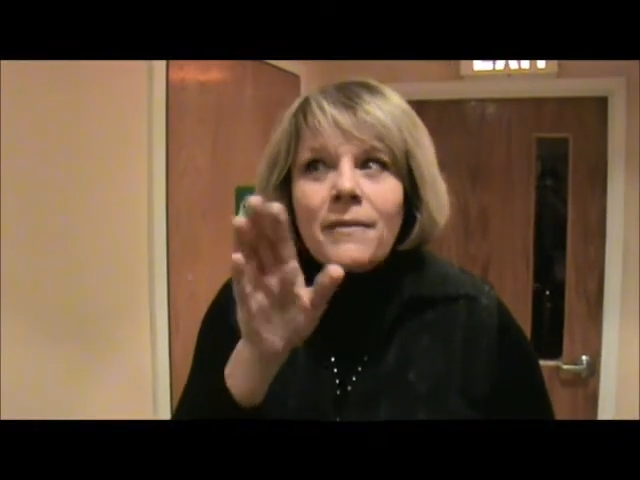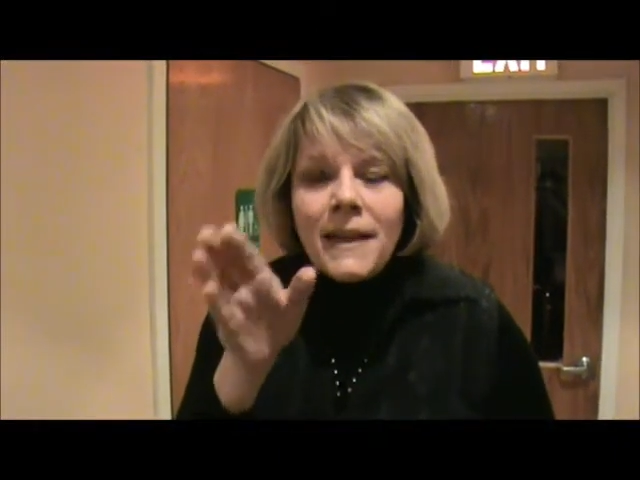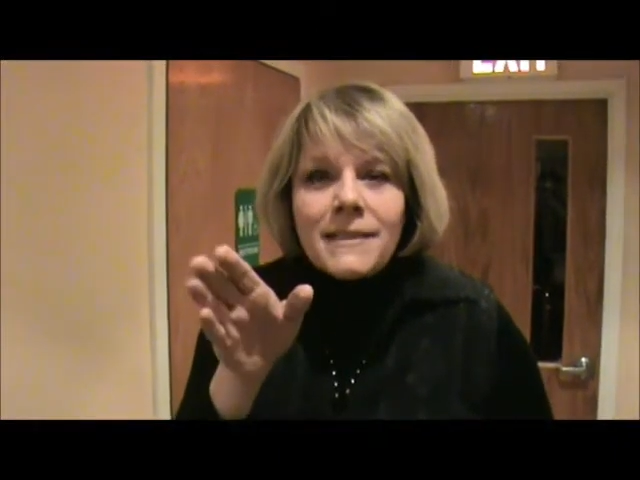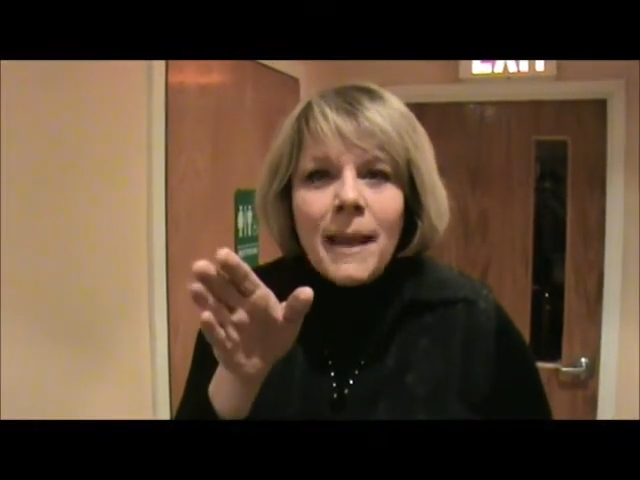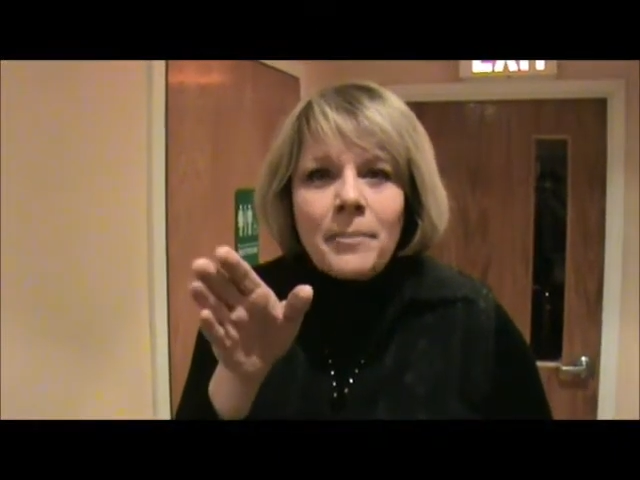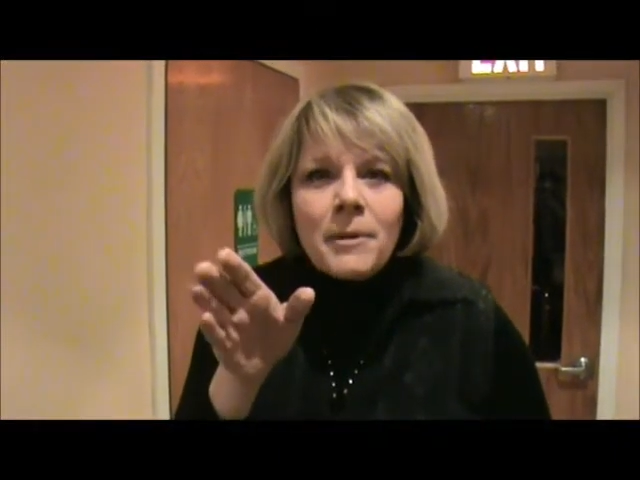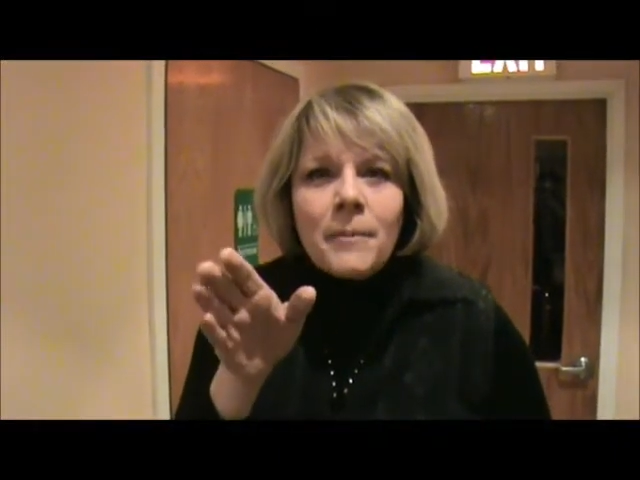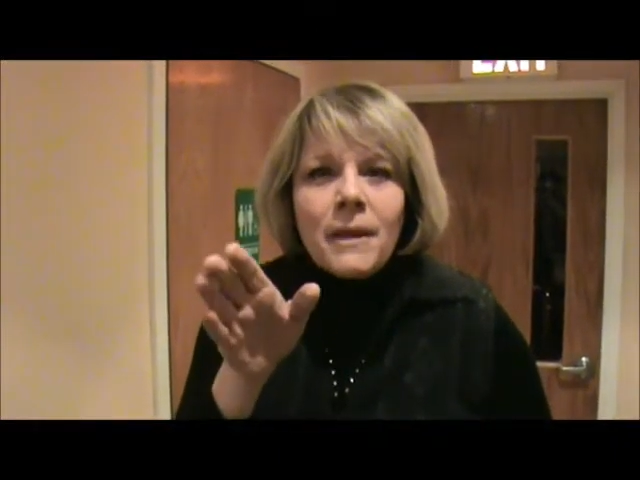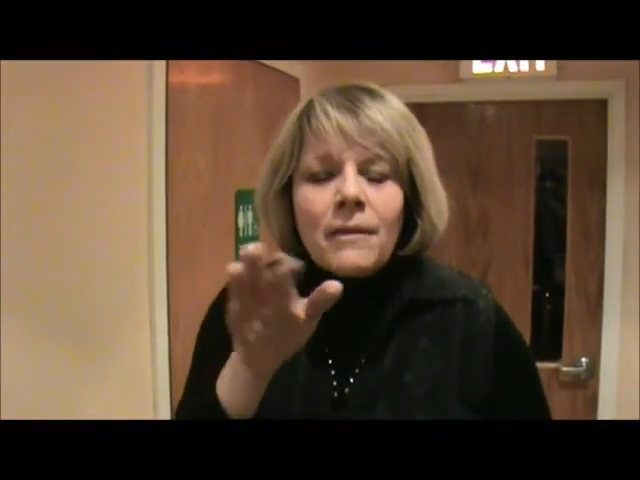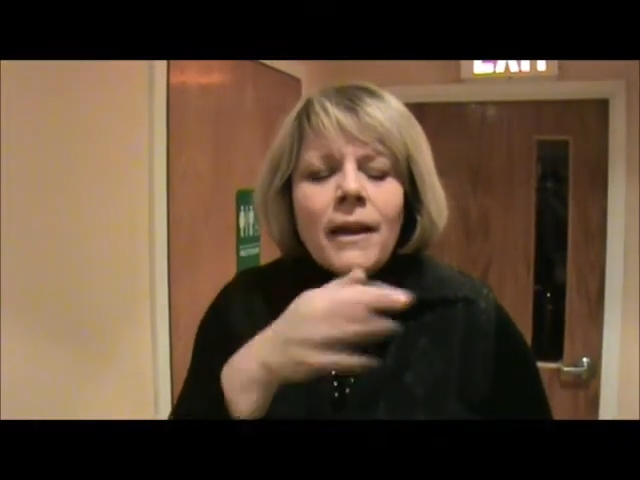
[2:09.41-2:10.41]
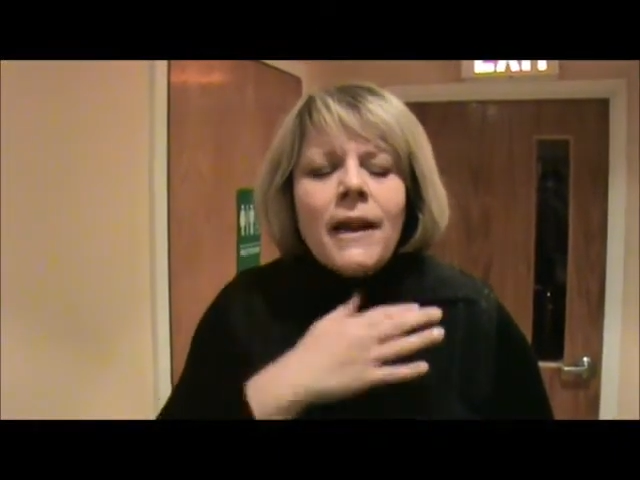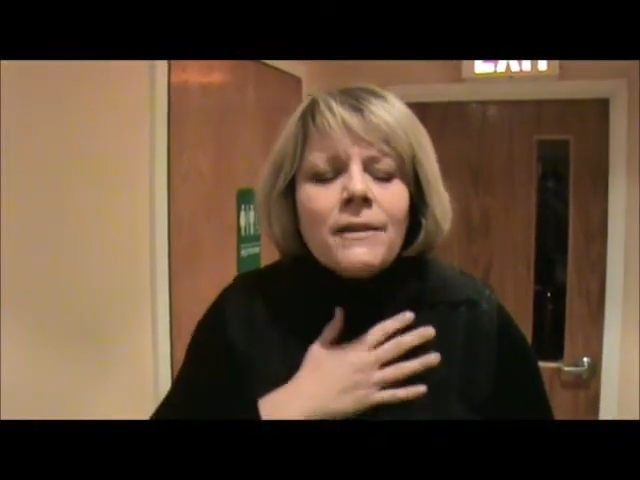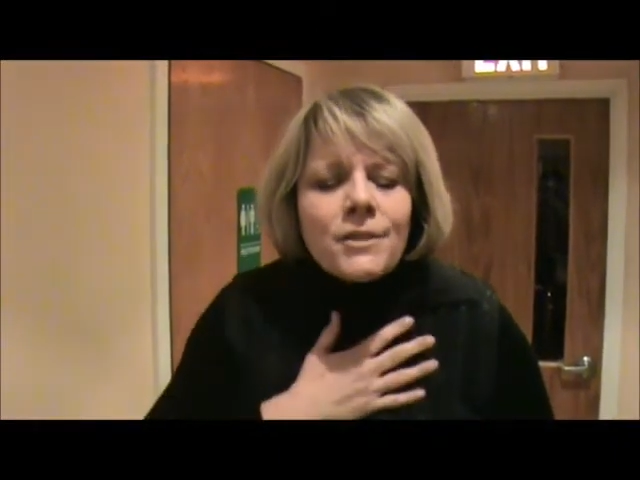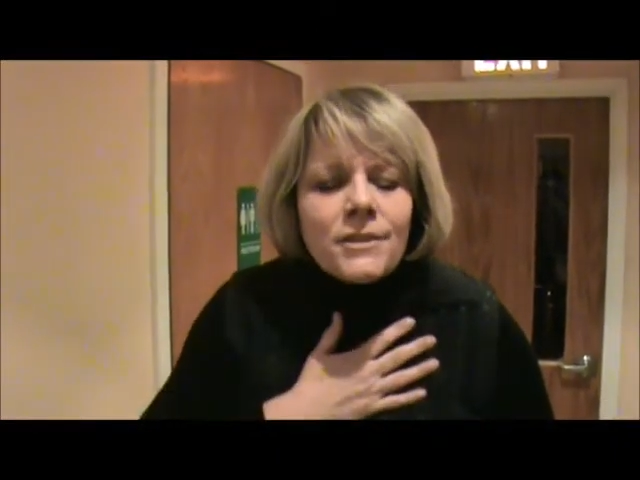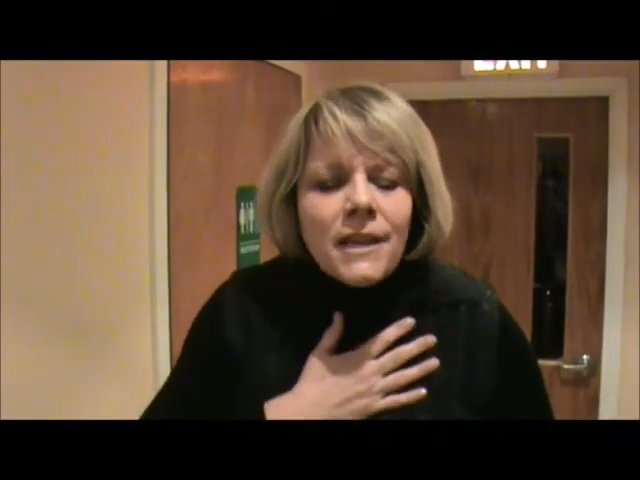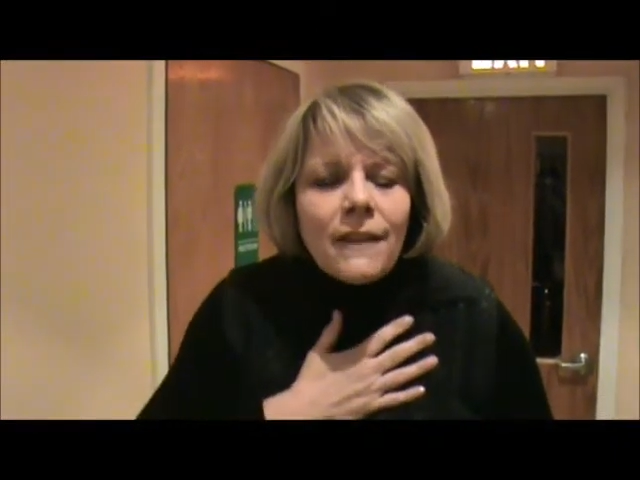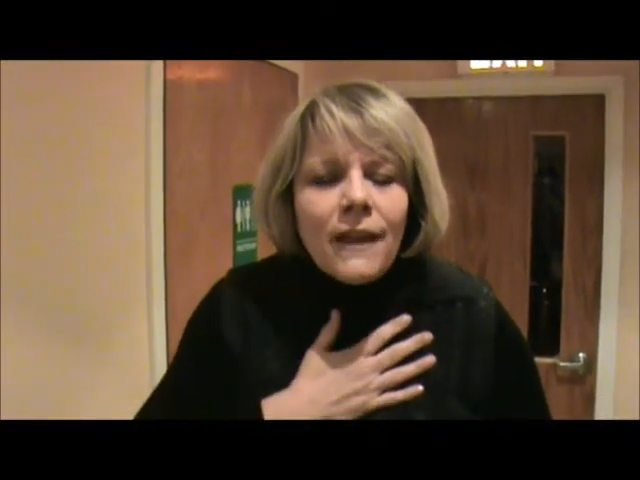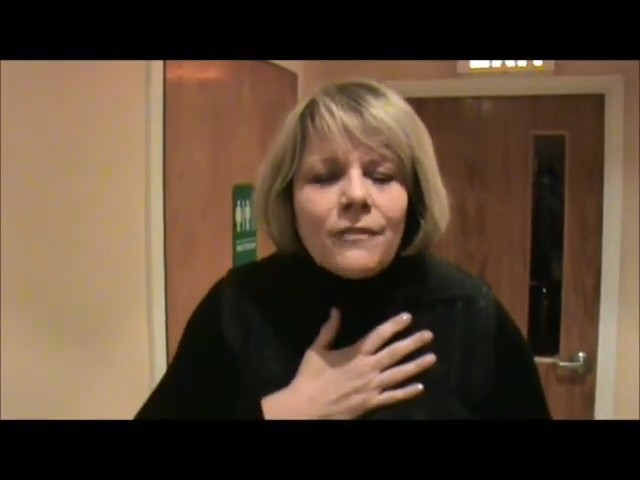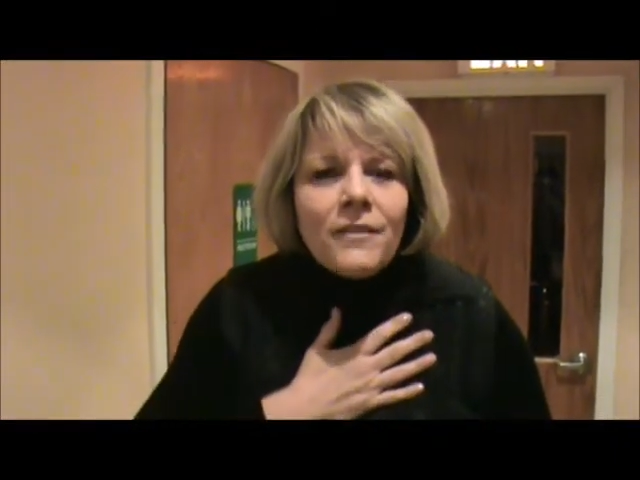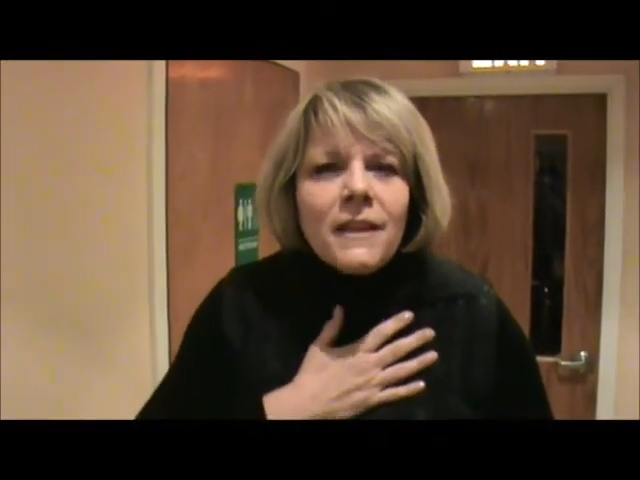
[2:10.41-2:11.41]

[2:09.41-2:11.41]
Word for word: or that's happened to me, or I understand that